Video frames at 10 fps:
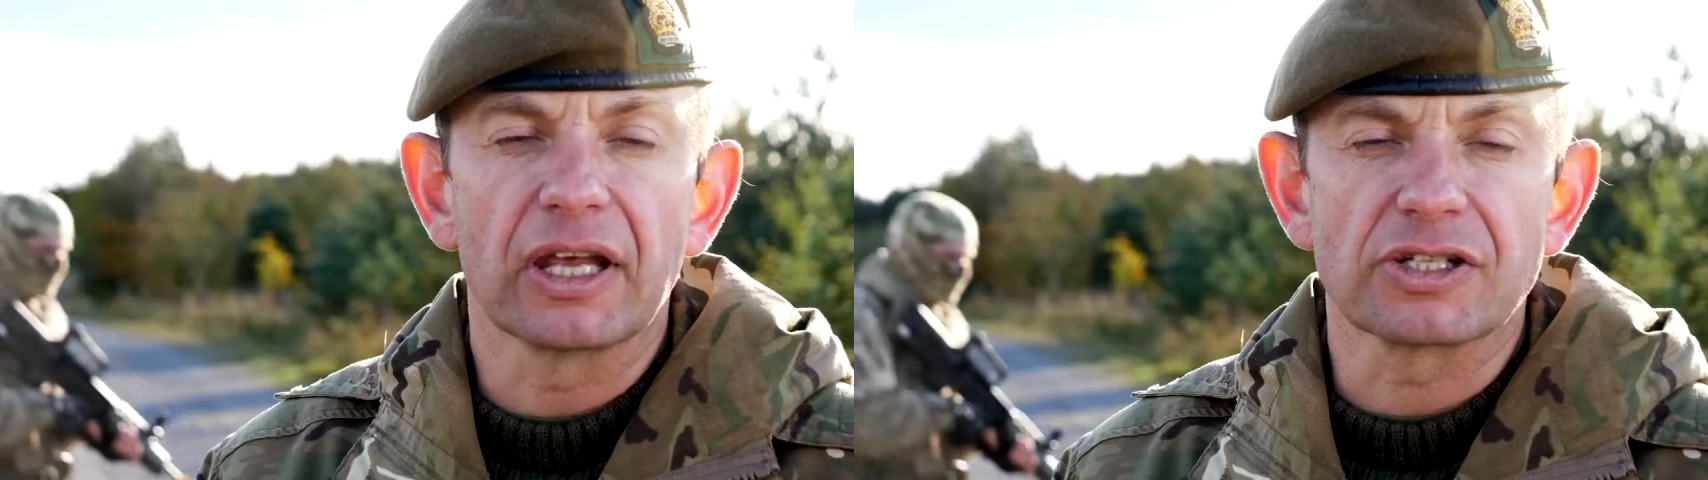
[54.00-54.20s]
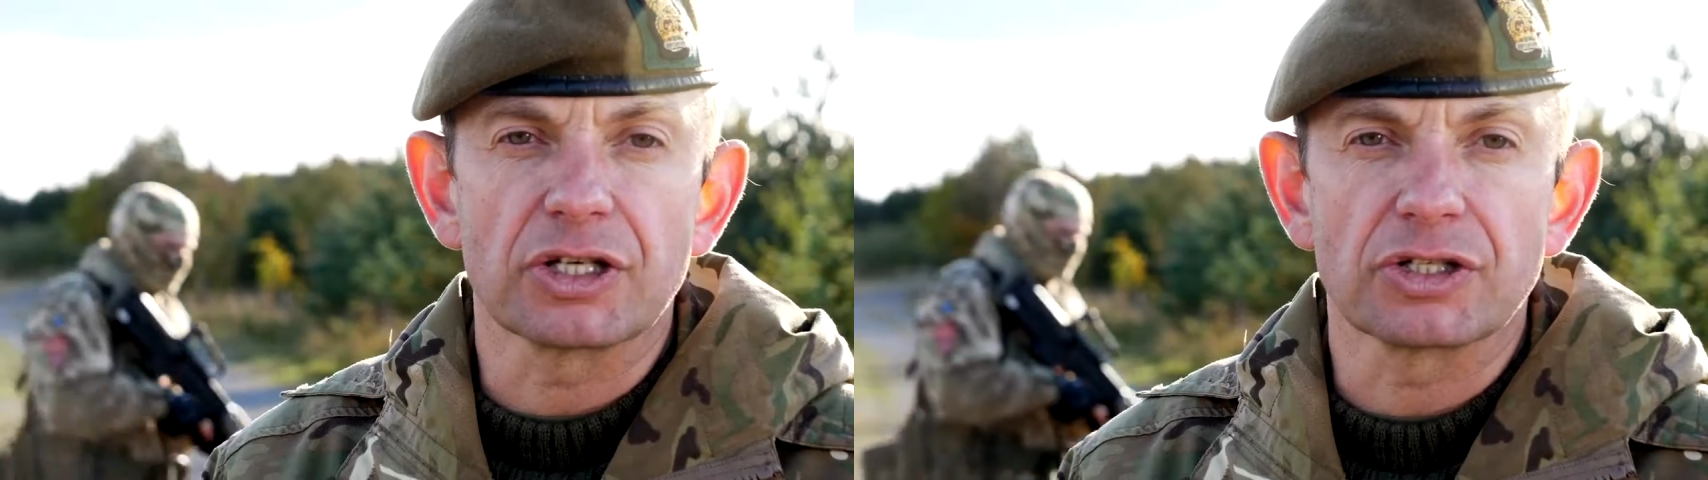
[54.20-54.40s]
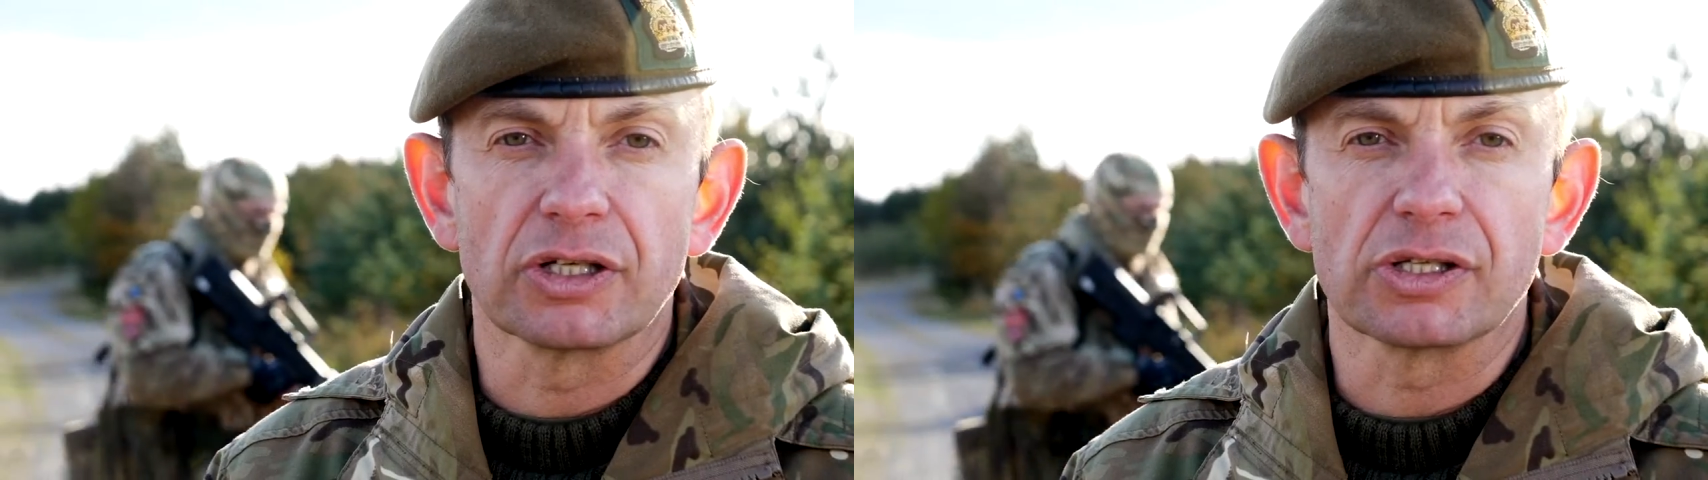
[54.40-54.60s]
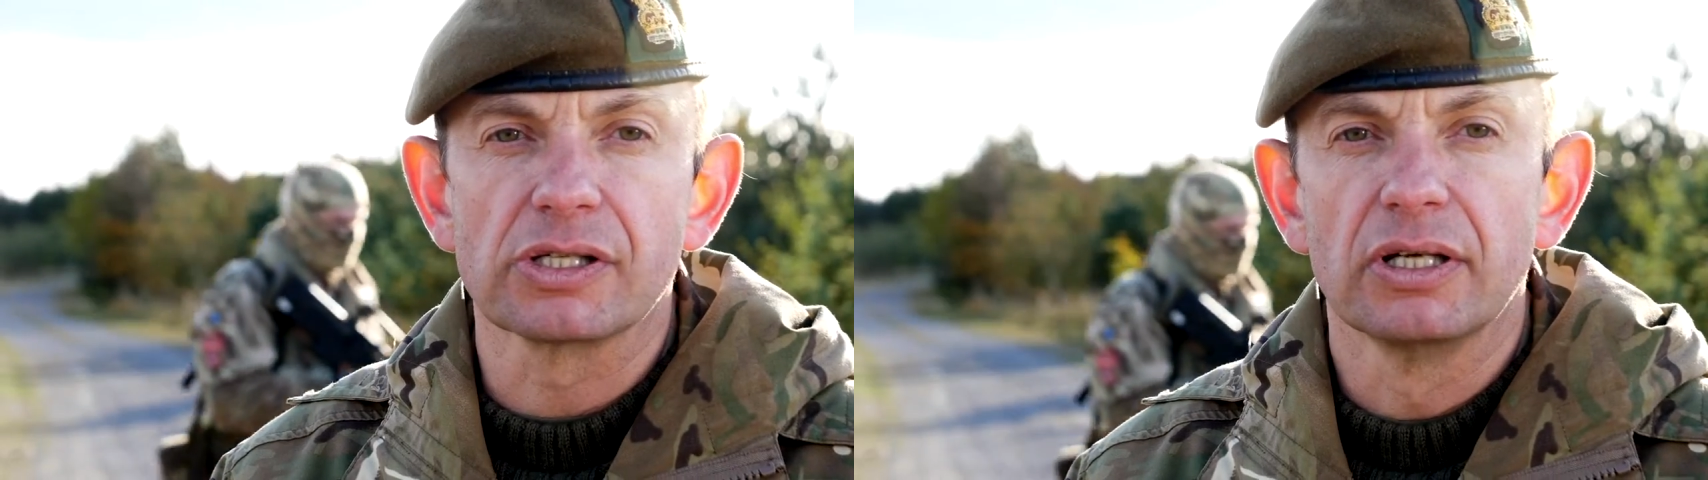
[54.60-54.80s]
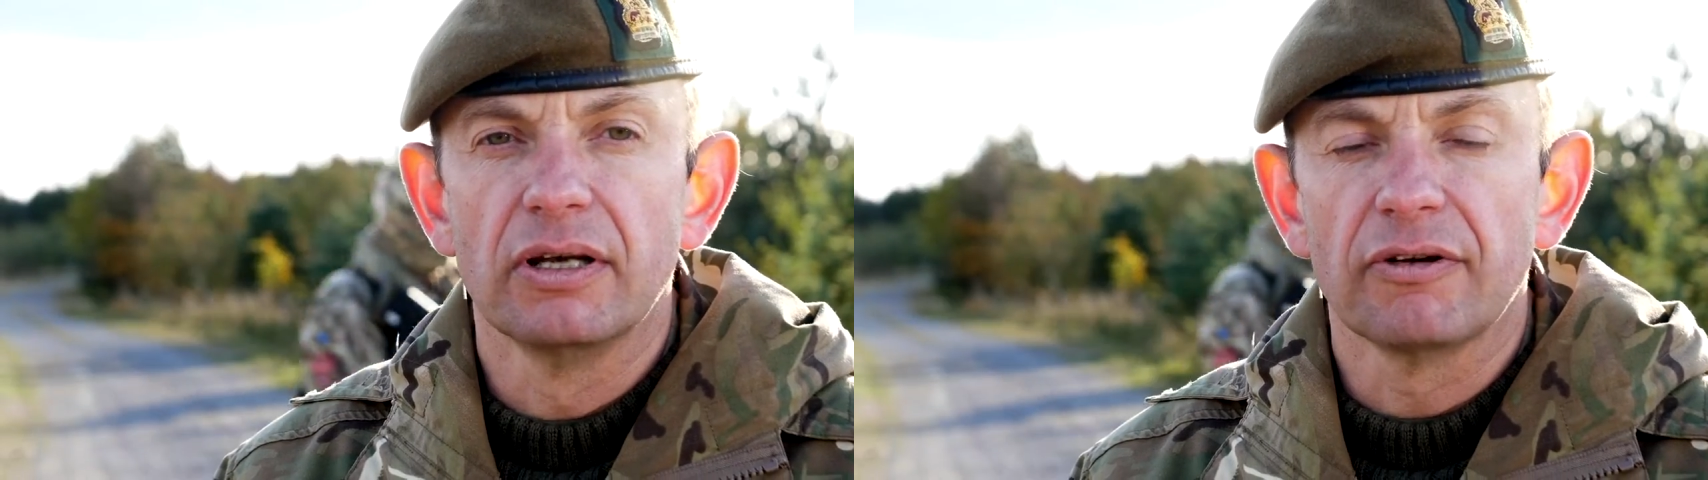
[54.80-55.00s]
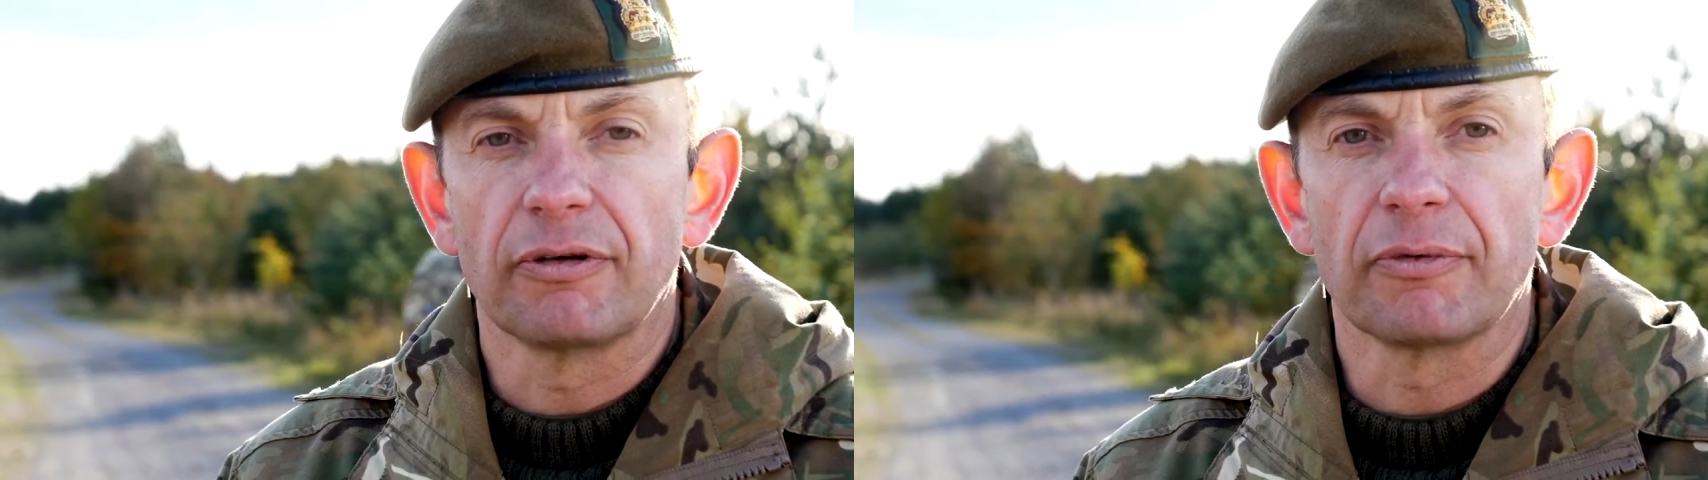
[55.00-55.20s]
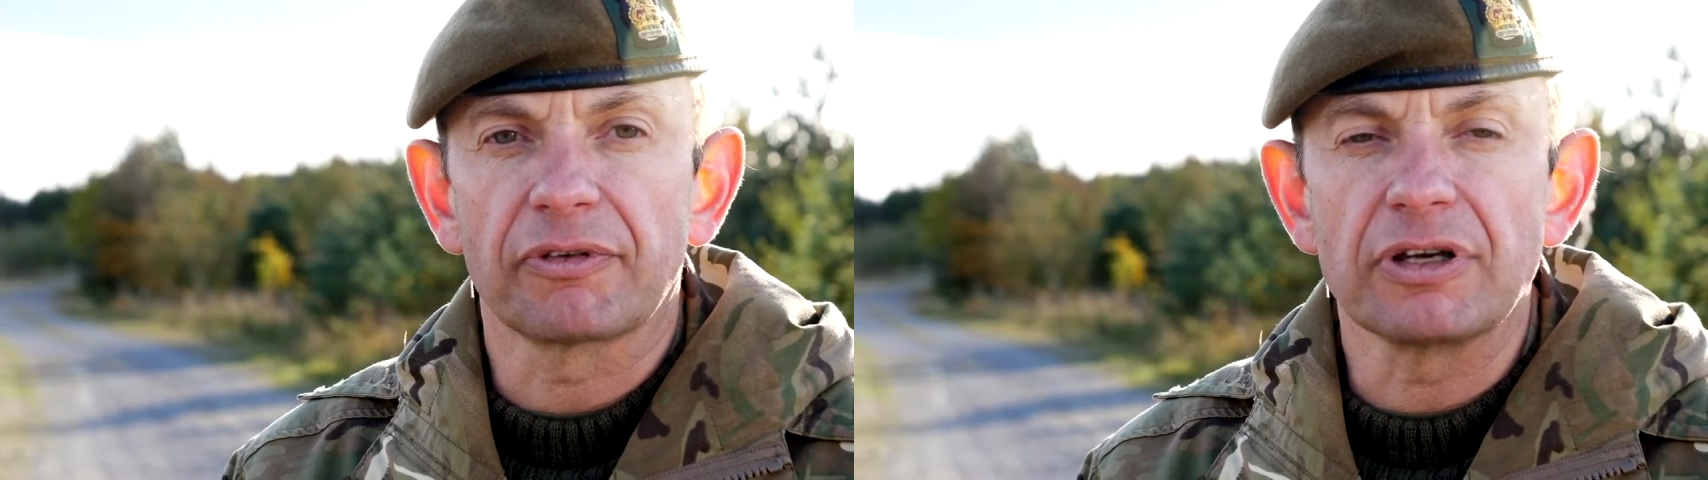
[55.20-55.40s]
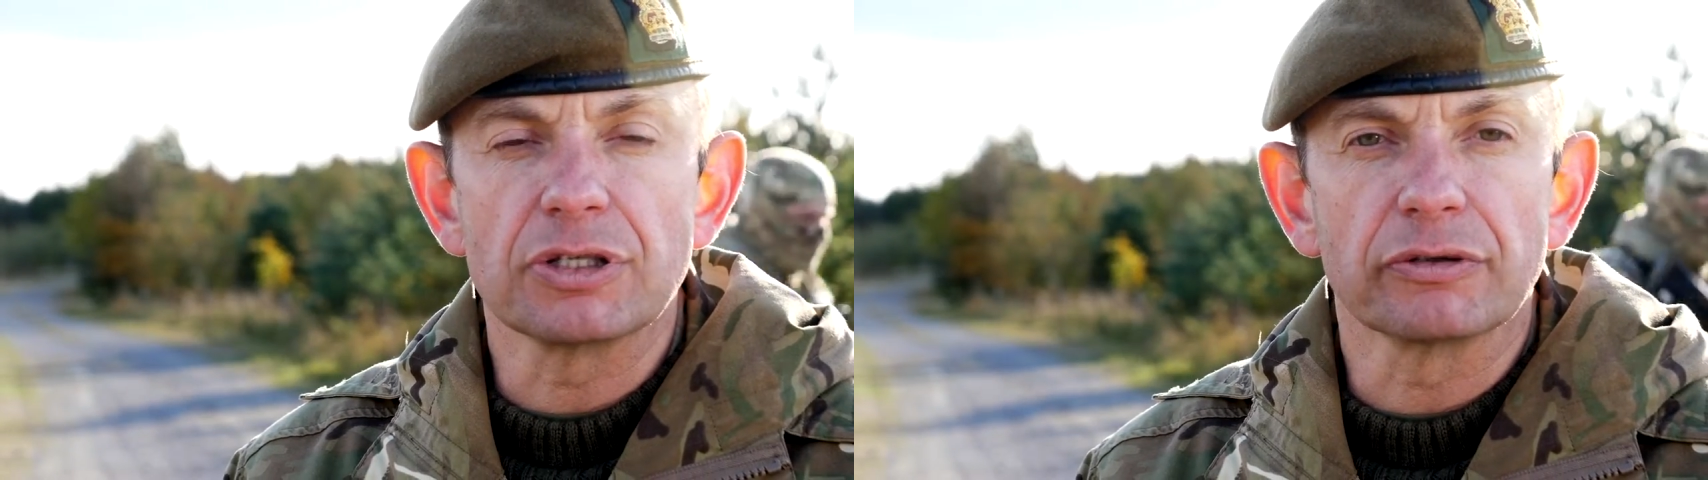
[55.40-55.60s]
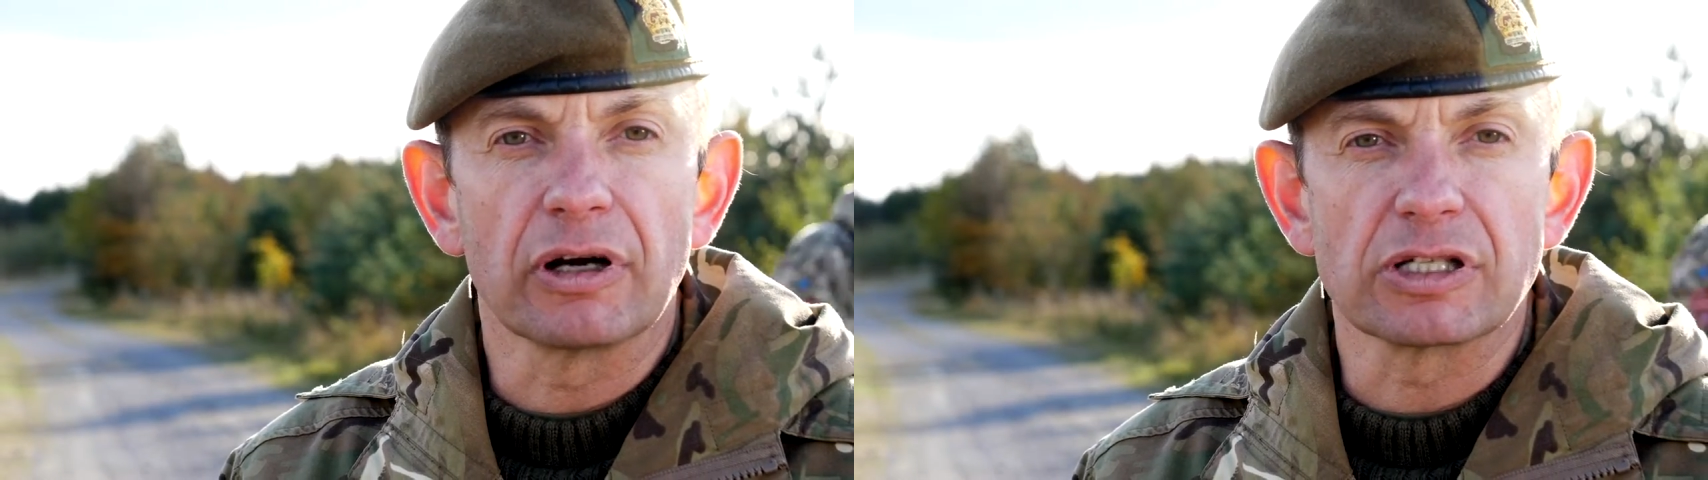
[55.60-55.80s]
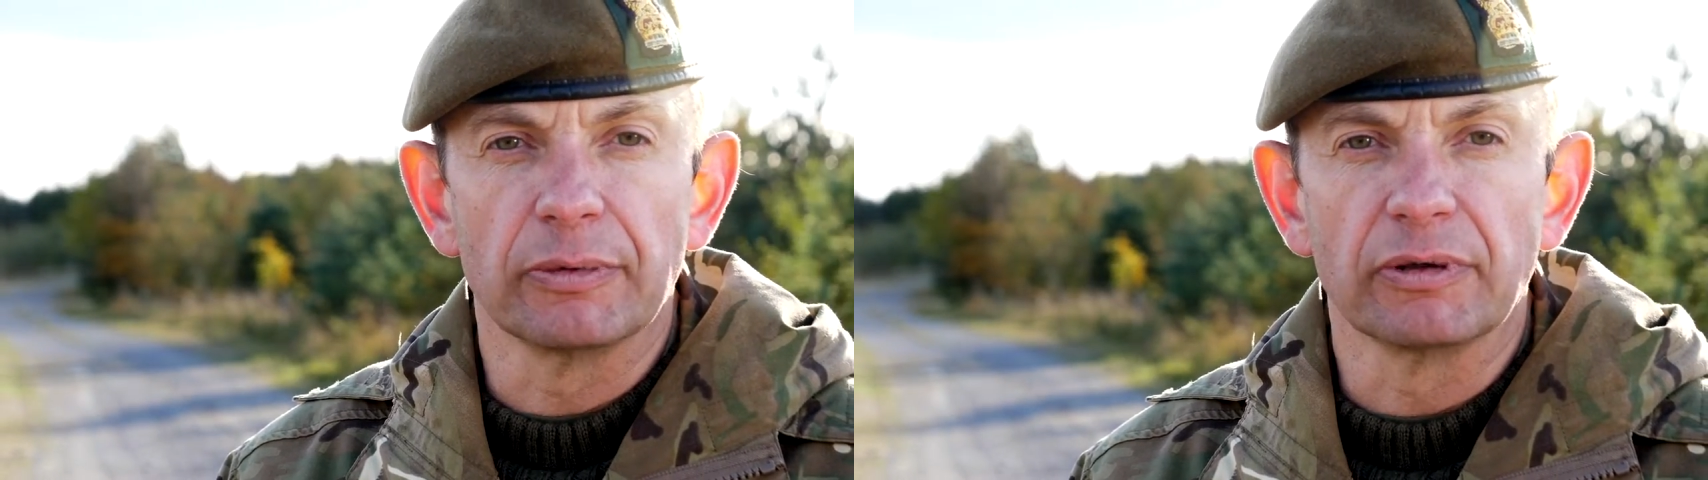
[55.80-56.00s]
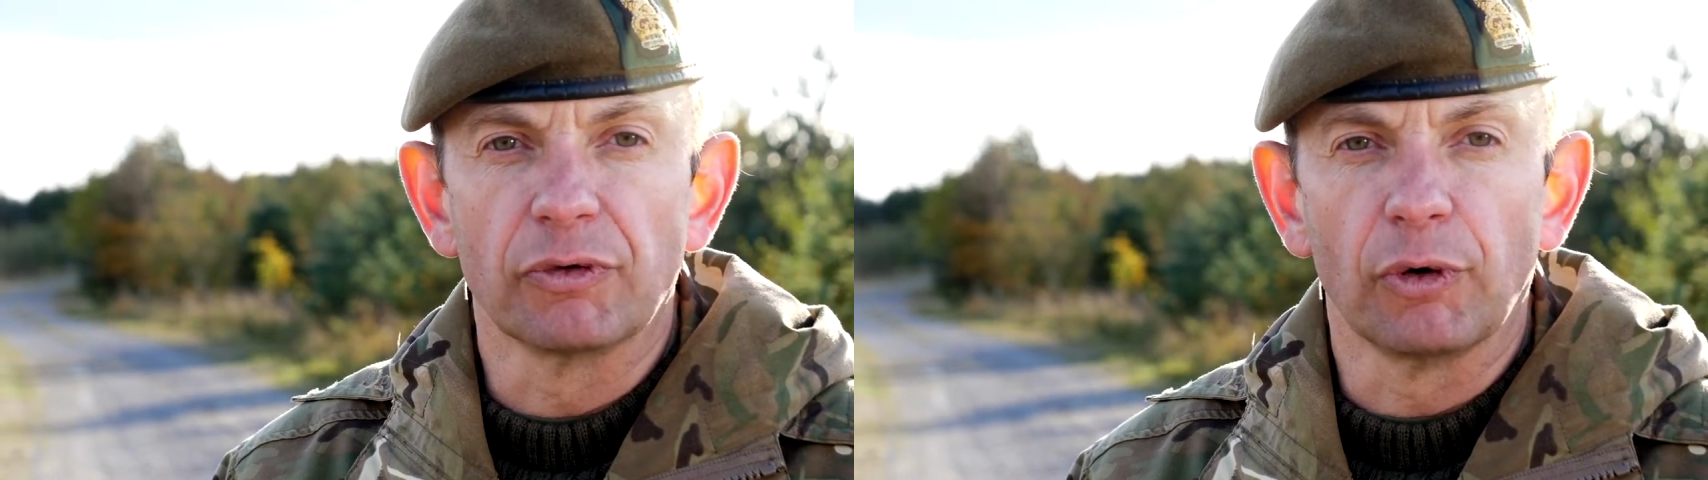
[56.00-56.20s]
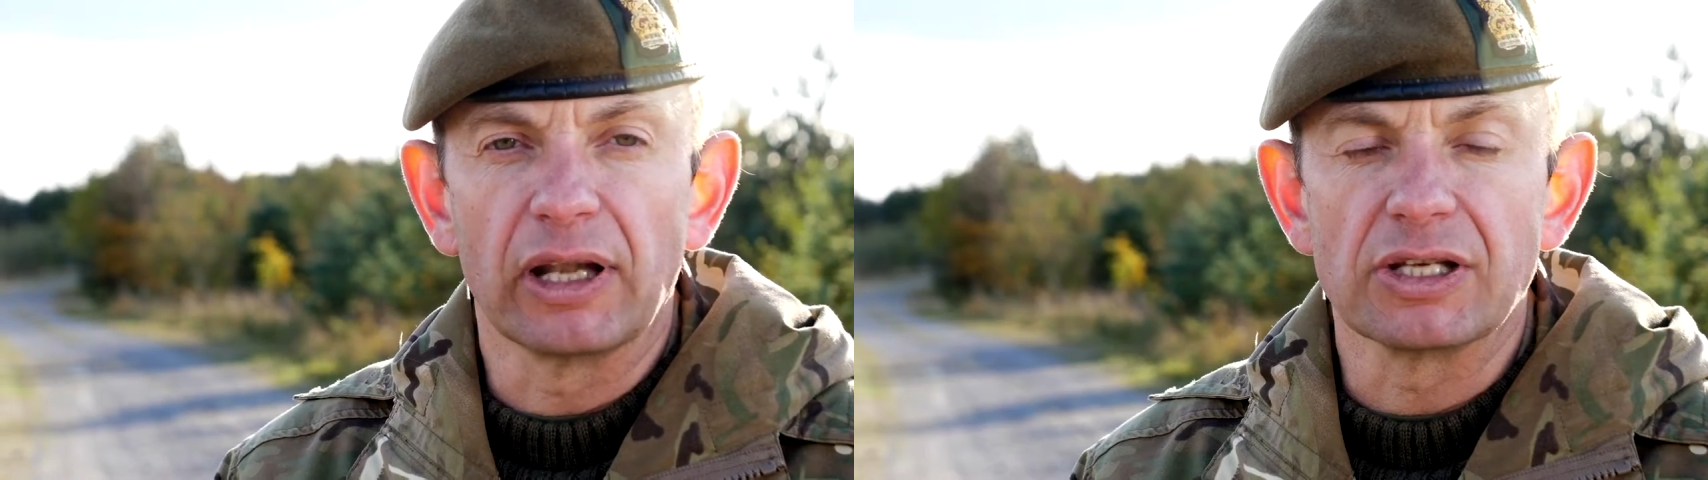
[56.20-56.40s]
assistance from 32 Regiment Royal